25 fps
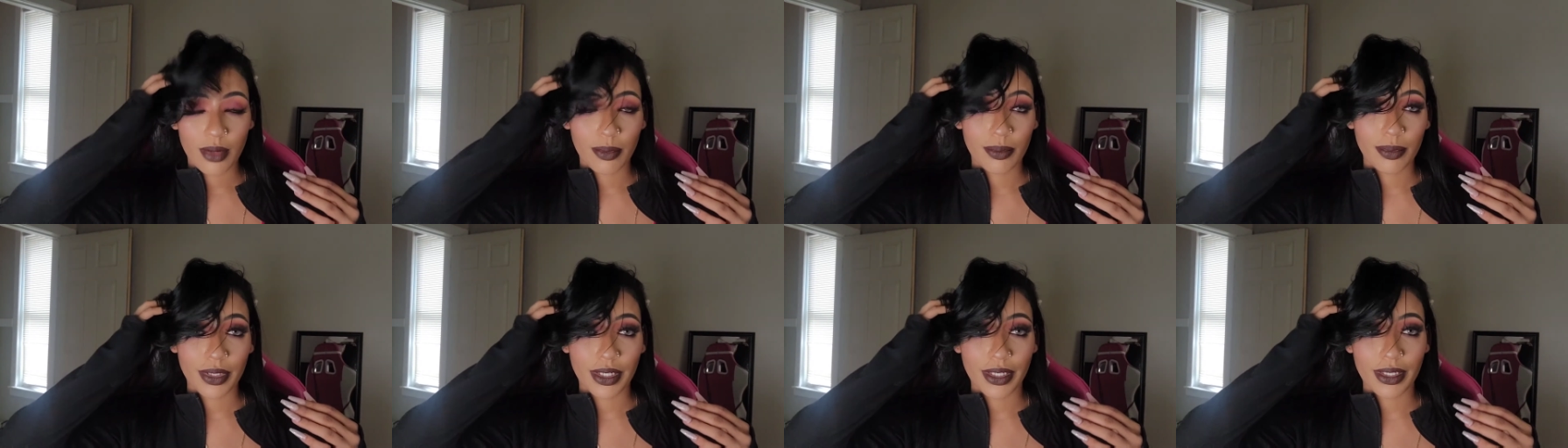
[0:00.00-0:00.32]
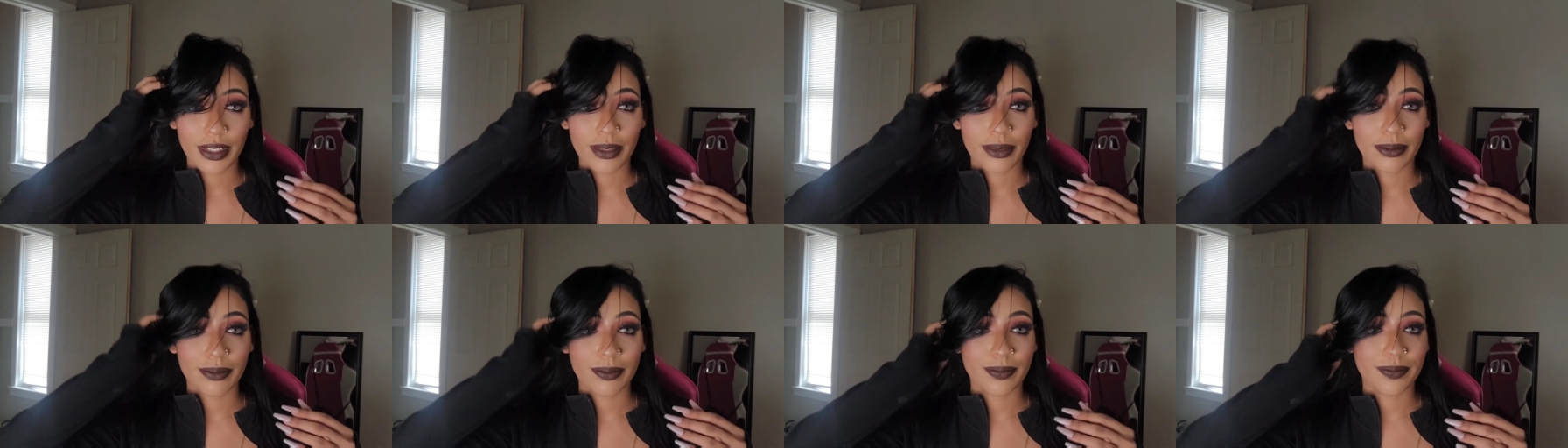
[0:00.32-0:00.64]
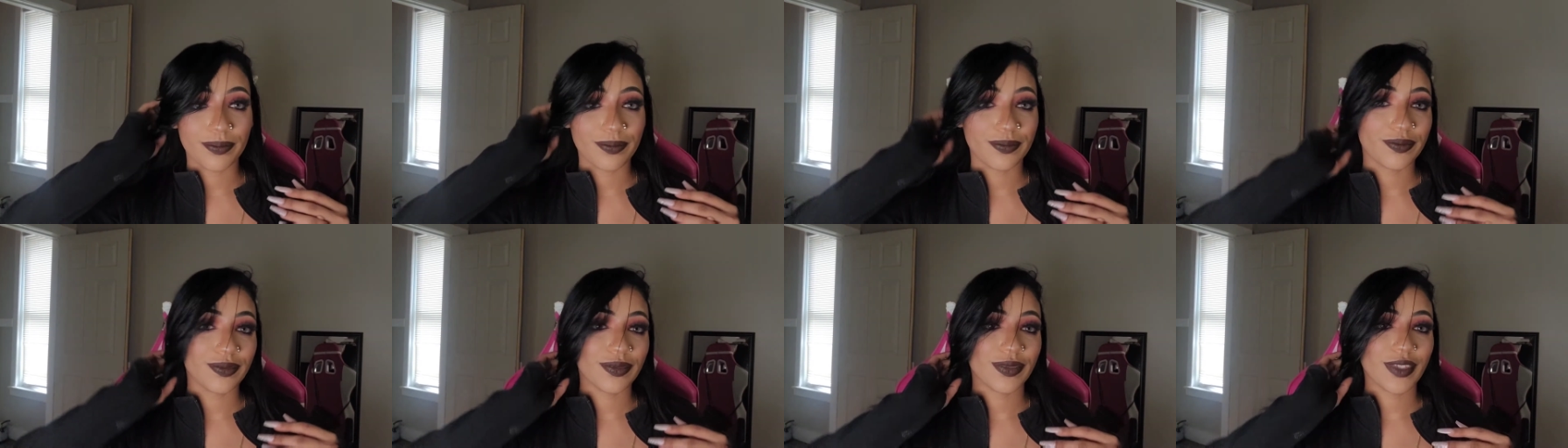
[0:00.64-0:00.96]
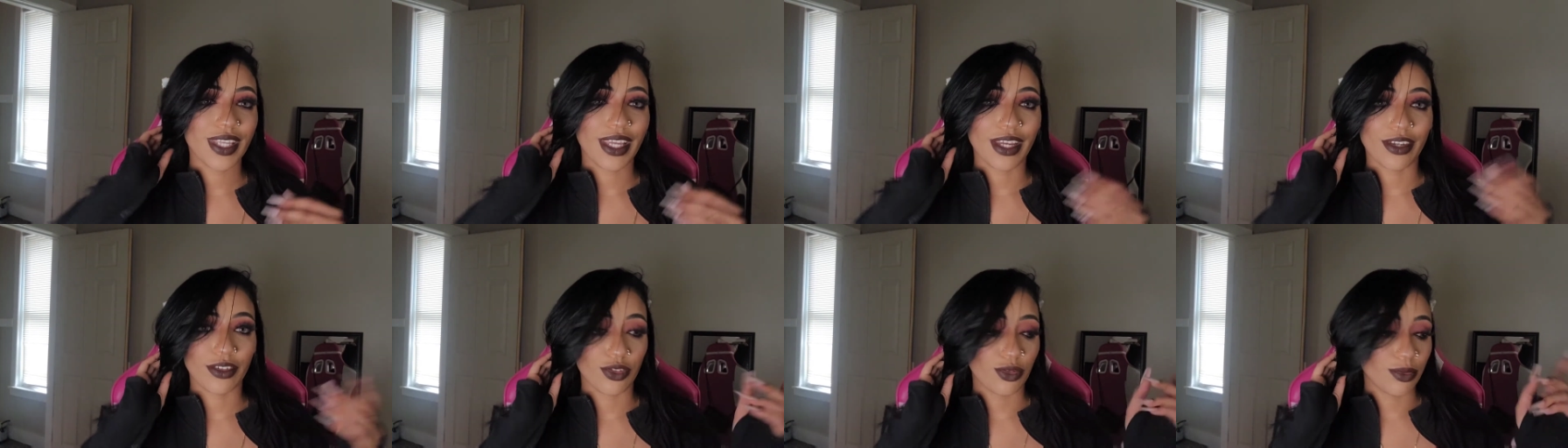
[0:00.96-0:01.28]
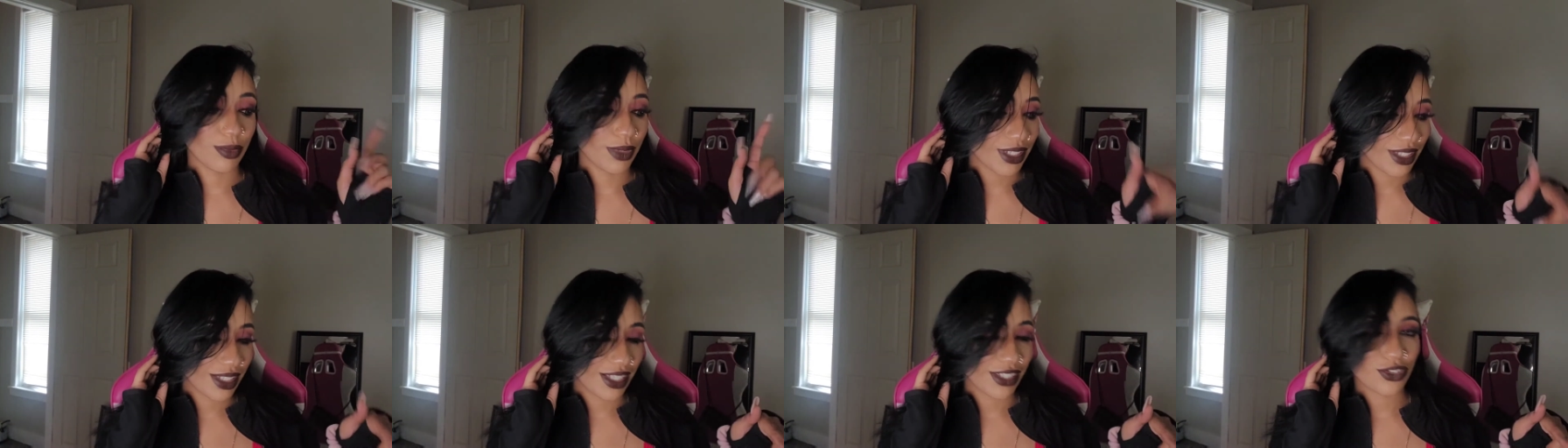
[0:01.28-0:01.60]
But um, yeah, you
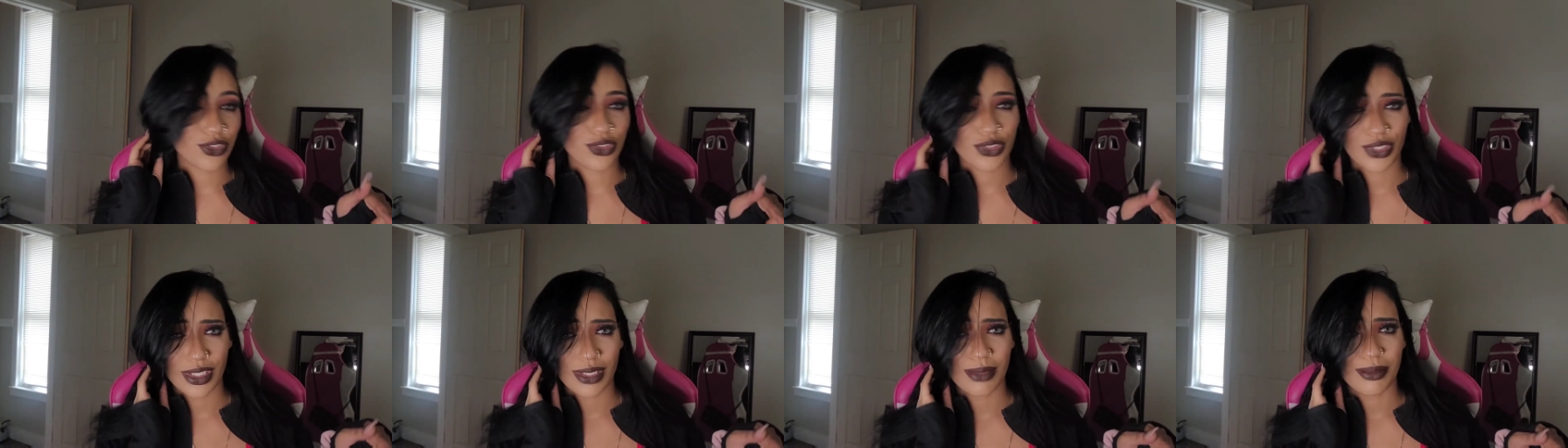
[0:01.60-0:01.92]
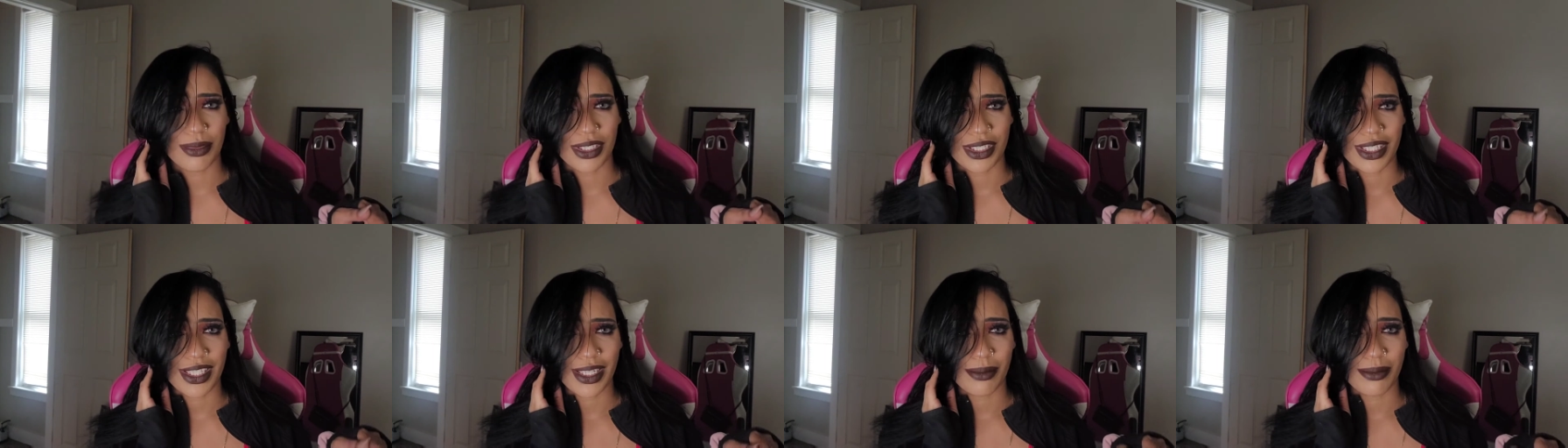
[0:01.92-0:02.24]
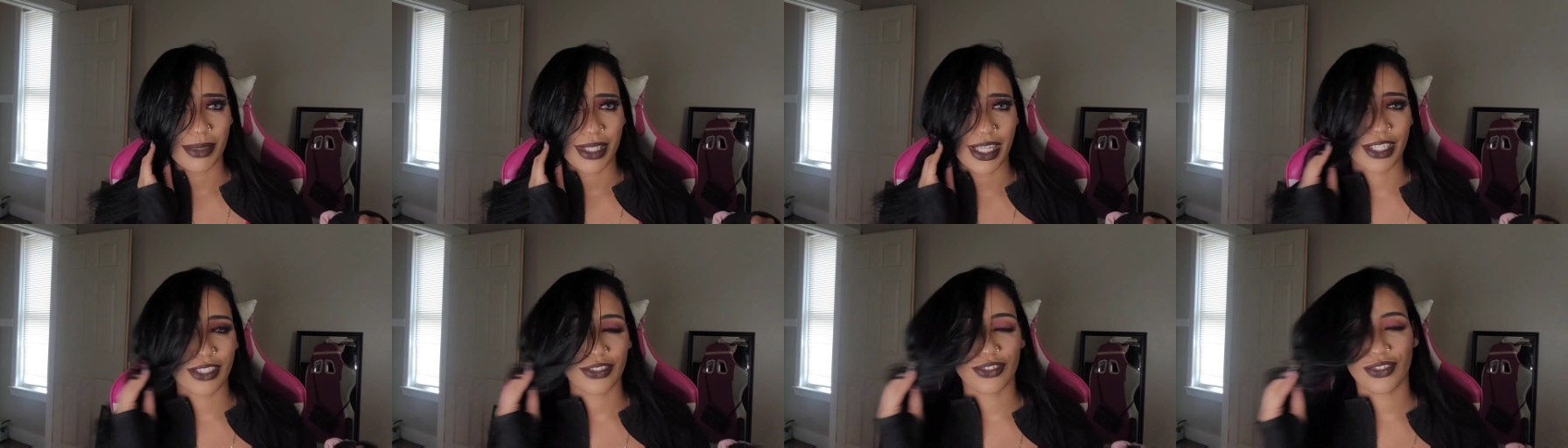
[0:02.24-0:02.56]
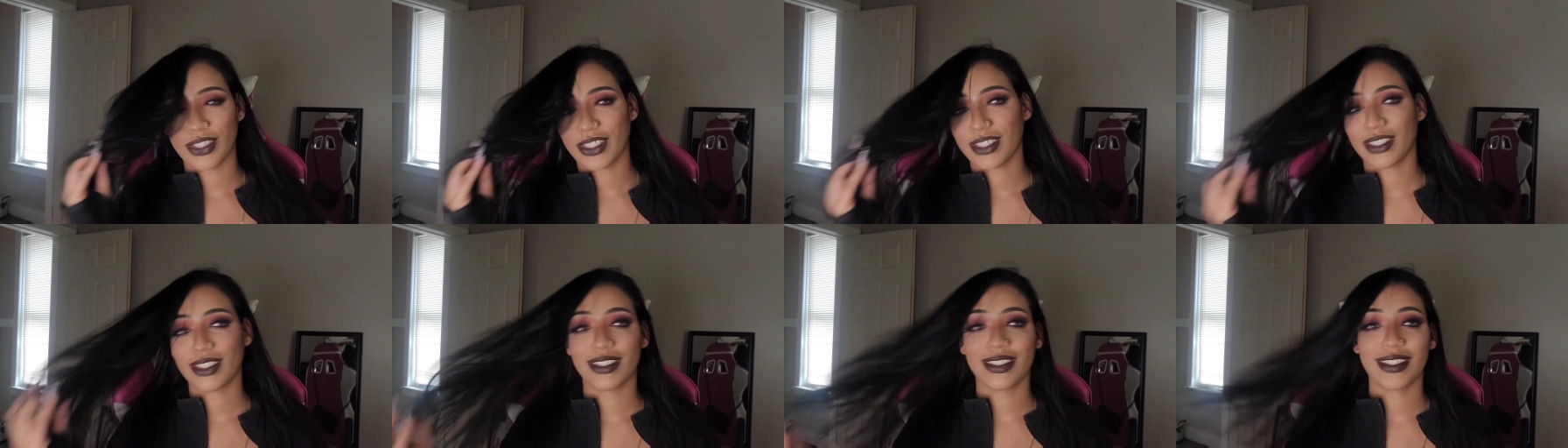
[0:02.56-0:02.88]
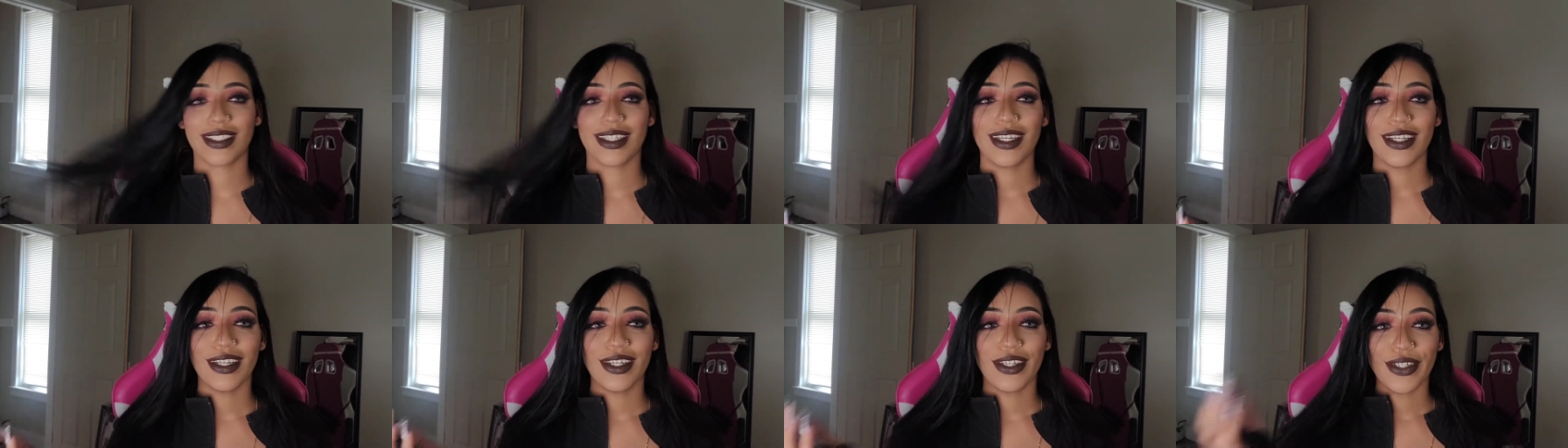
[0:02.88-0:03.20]
might actually see me in that black dress.